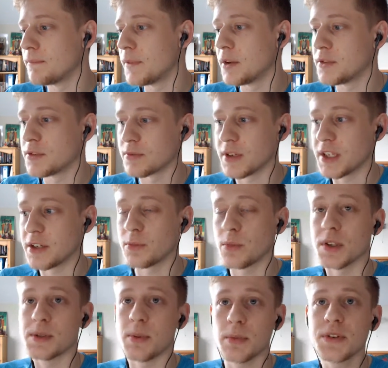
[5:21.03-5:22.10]
Those are really good
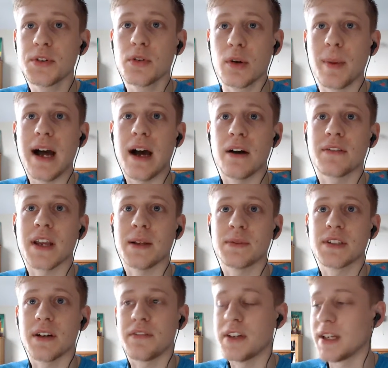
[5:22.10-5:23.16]
ones, but we'll talk about out-of-game
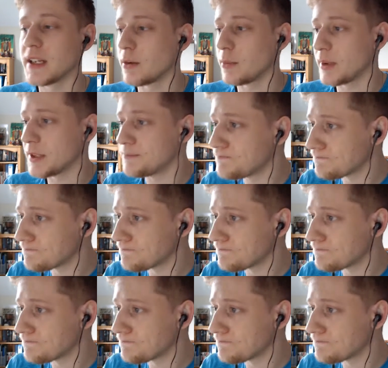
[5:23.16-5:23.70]
stuff in a little bit.